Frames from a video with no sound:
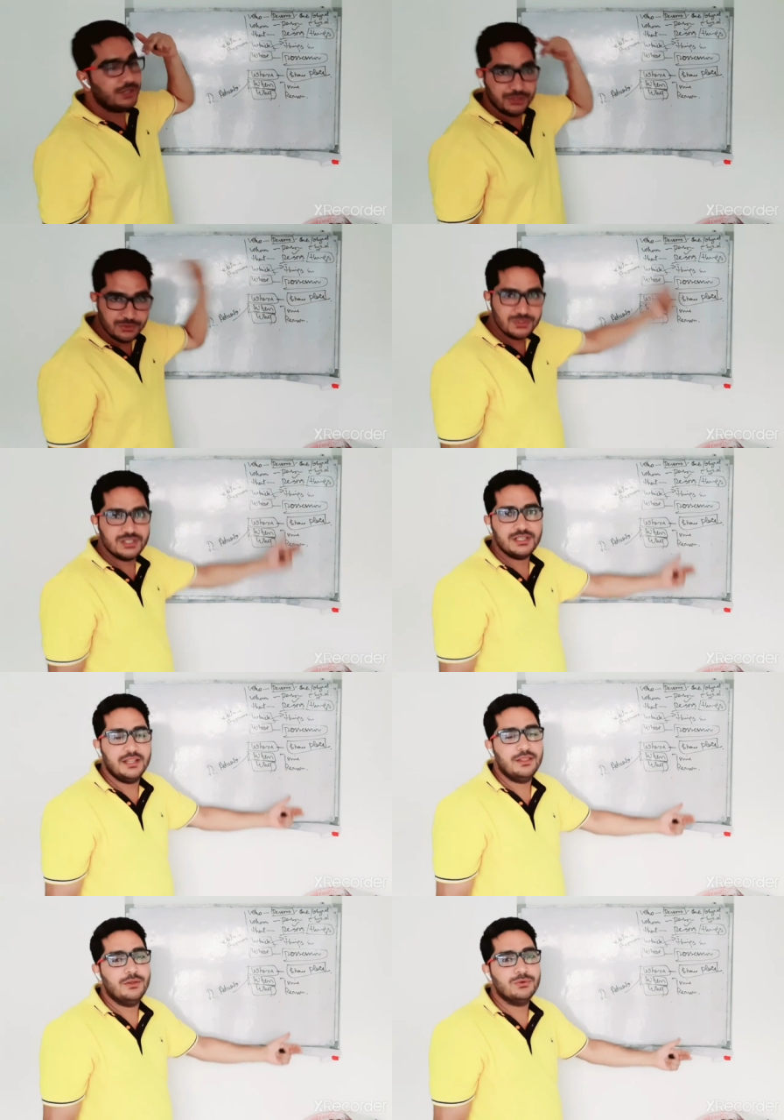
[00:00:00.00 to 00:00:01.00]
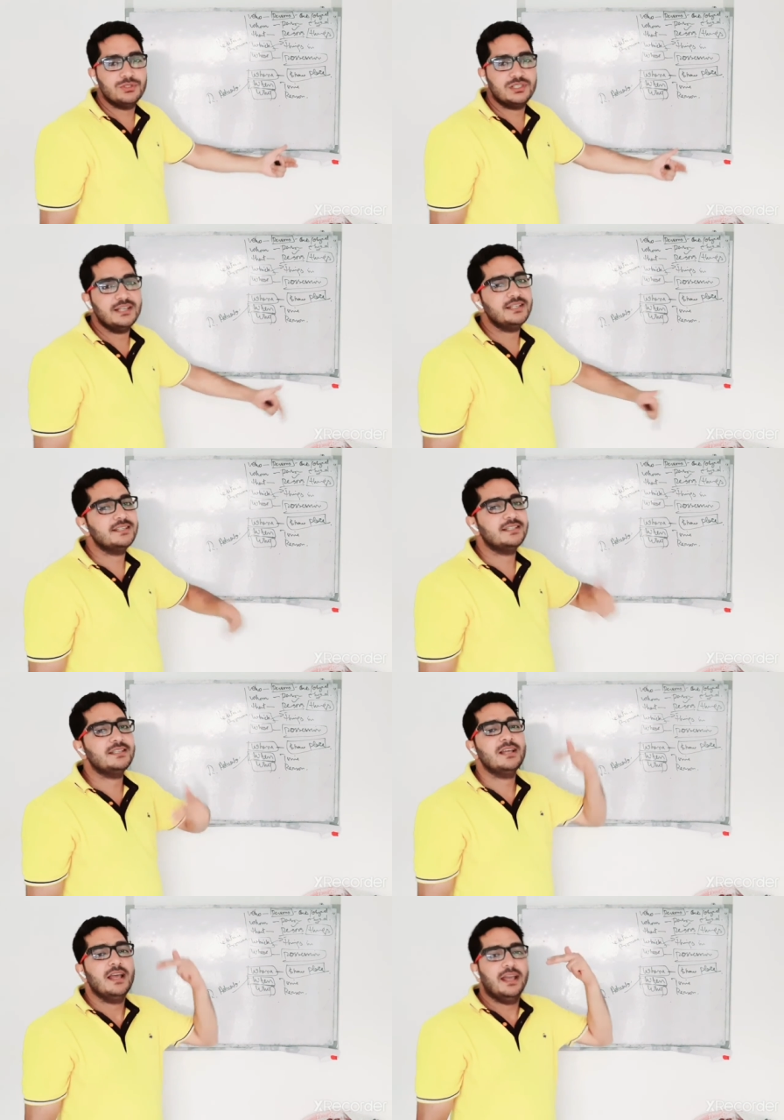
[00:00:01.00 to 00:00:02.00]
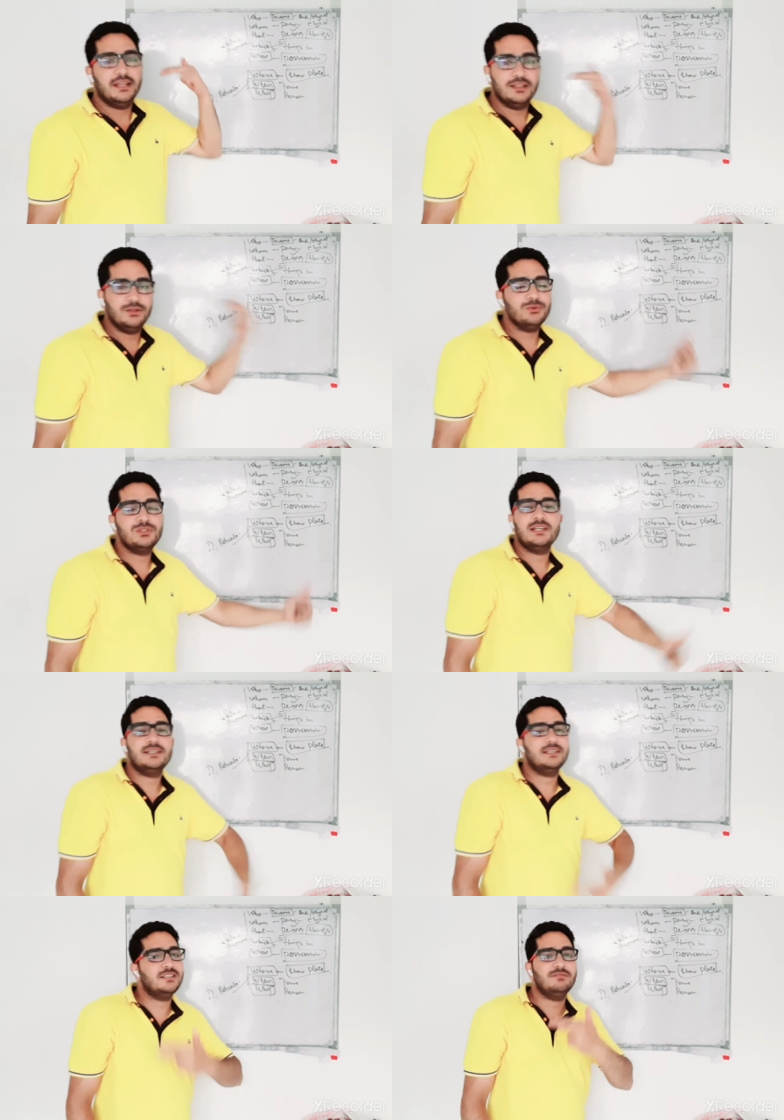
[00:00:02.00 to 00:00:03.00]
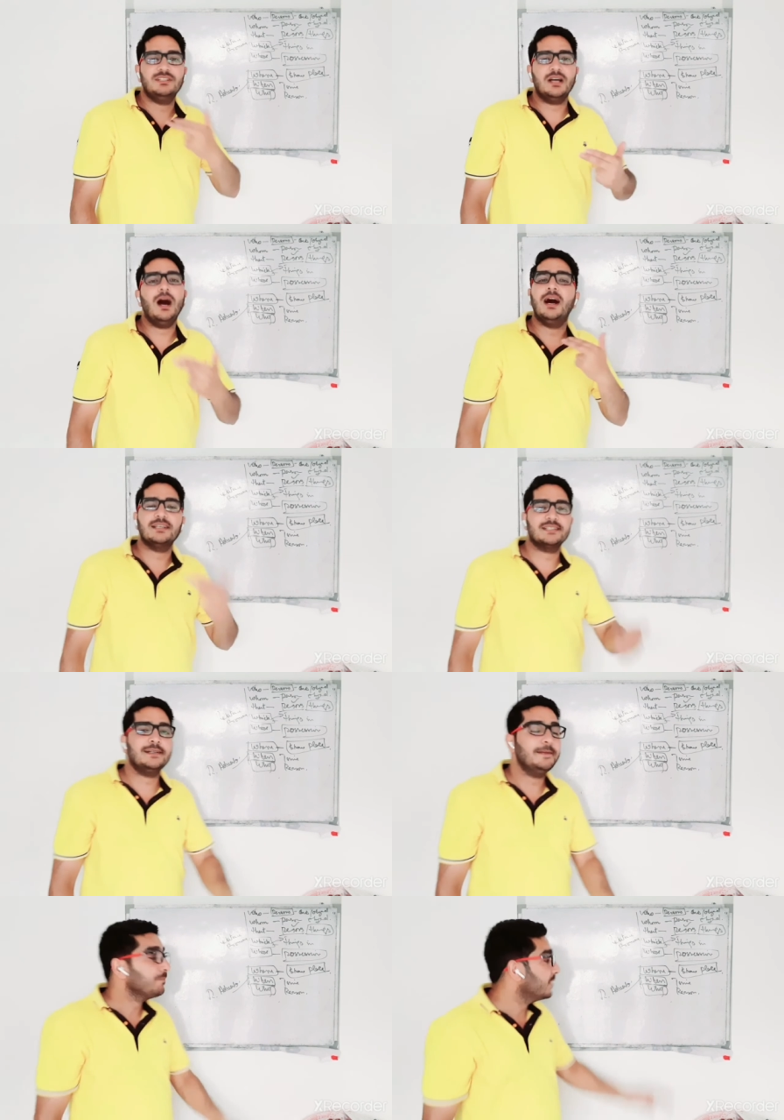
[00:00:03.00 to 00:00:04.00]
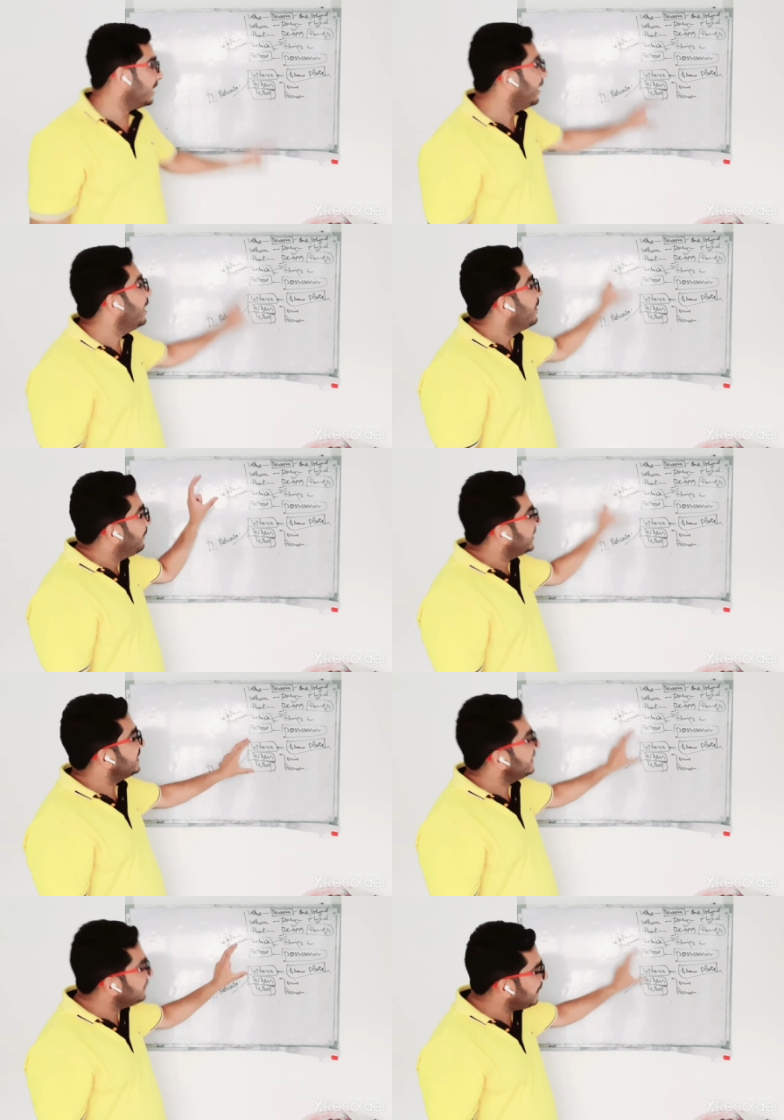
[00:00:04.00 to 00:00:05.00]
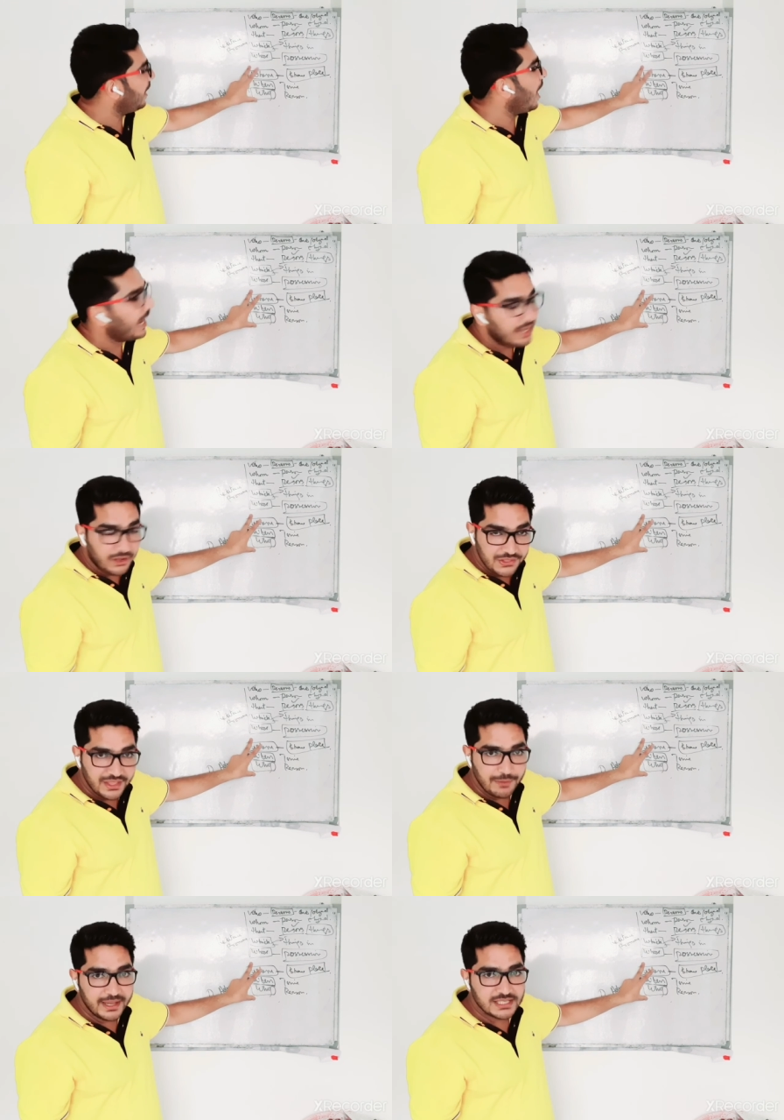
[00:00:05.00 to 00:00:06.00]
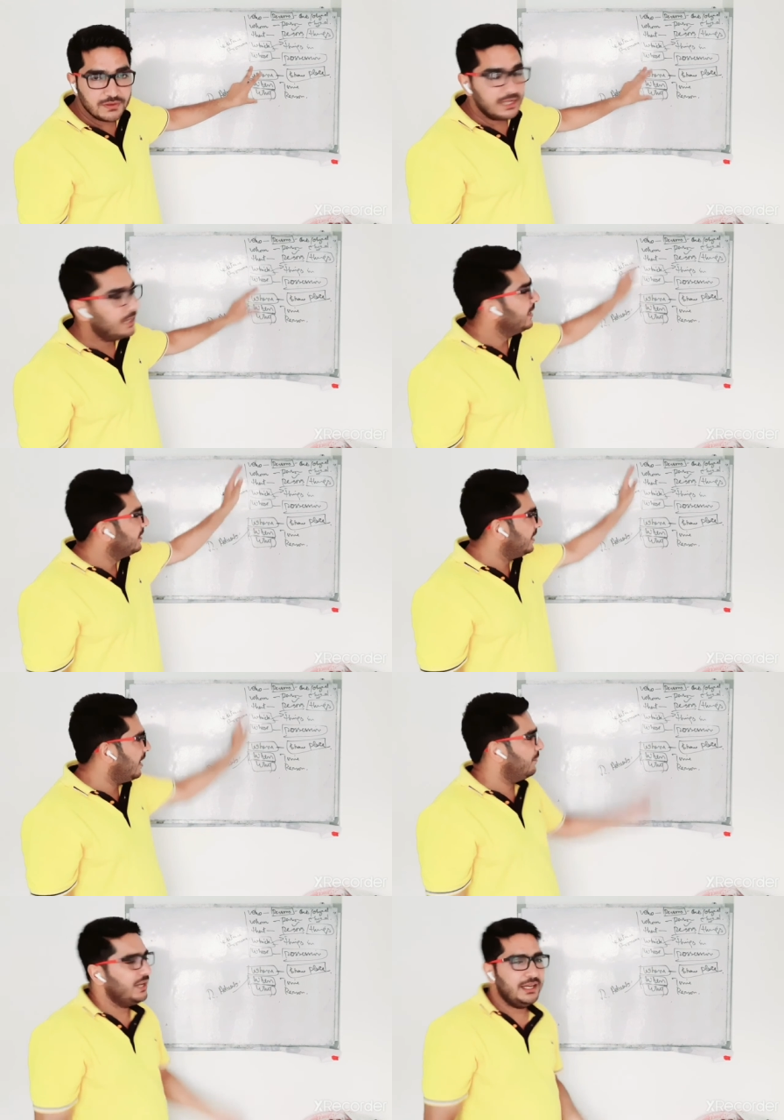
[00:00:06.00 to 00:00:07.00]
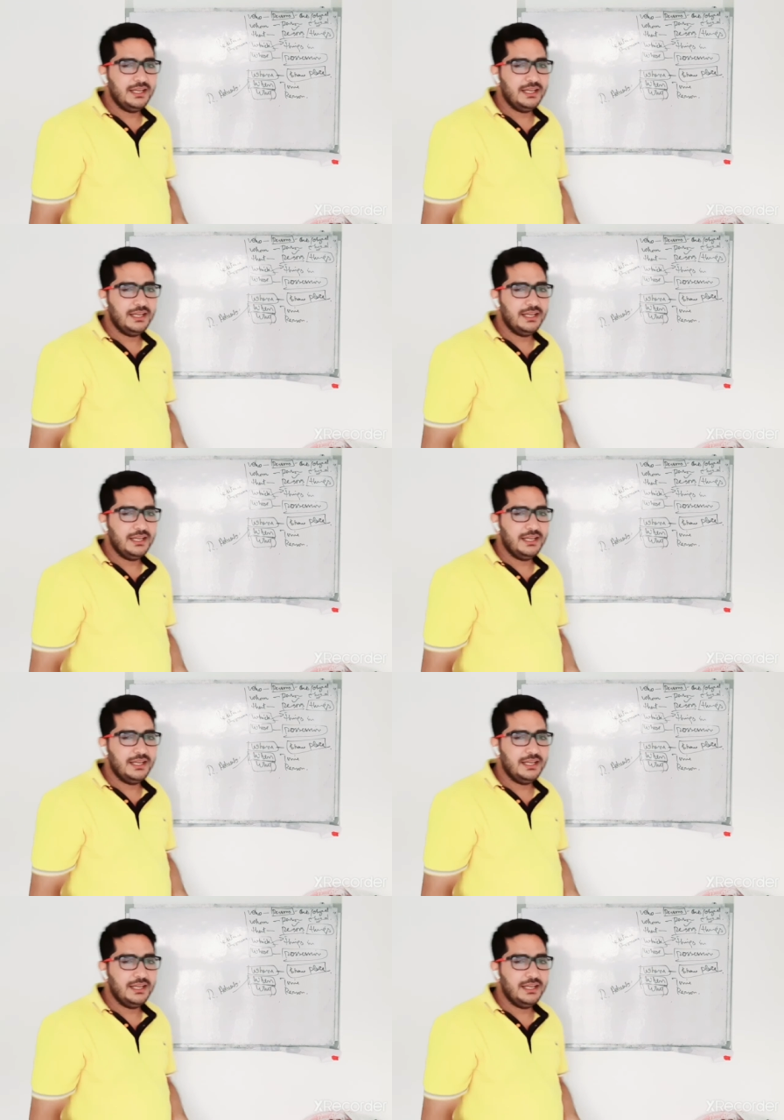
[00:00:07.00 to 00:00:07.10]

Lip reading: used in those sentences which are asked there. But keep an eye on them as well. They are very